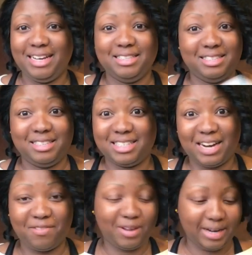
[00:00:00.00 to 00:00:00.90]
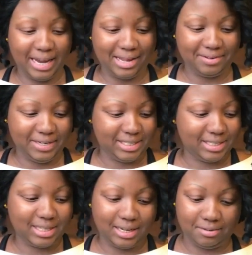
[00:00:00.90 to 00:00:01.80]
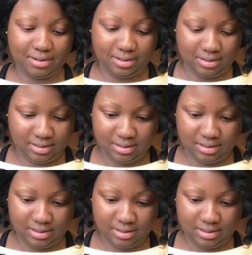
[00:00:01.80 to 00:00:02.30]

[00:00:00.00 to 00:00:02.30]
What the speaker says: It doesn't have a lot of calories. It's like